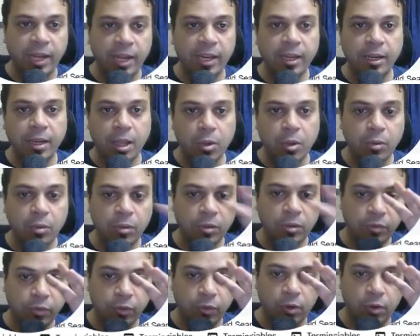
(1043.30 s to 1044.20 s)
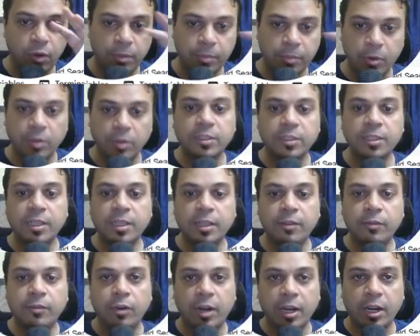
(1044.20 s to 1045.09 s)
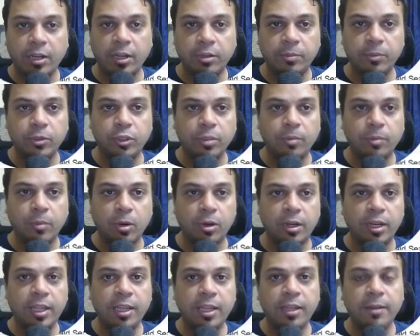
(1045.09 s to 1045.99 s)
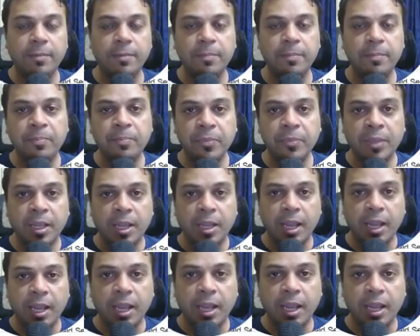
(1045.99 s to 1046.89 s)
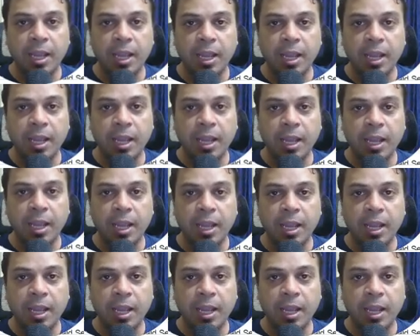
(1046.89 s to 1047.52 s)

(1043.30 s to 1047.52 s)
now for processing for attribution modeling. And why this